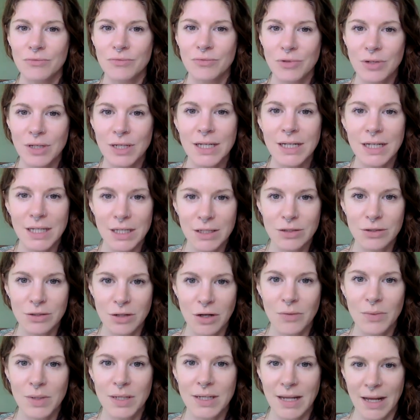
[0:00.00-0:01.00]
really
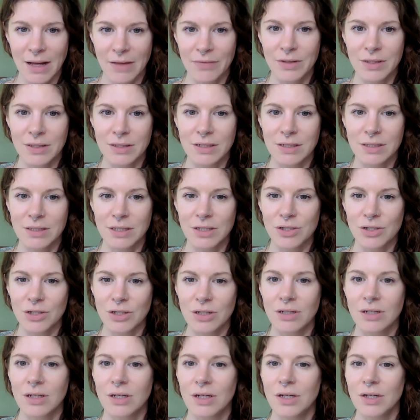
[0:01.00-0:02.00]
slowing down this
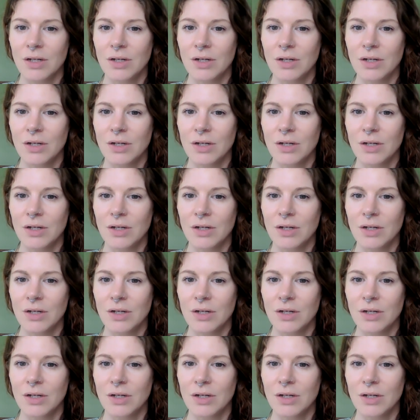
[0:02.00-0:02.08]
decision.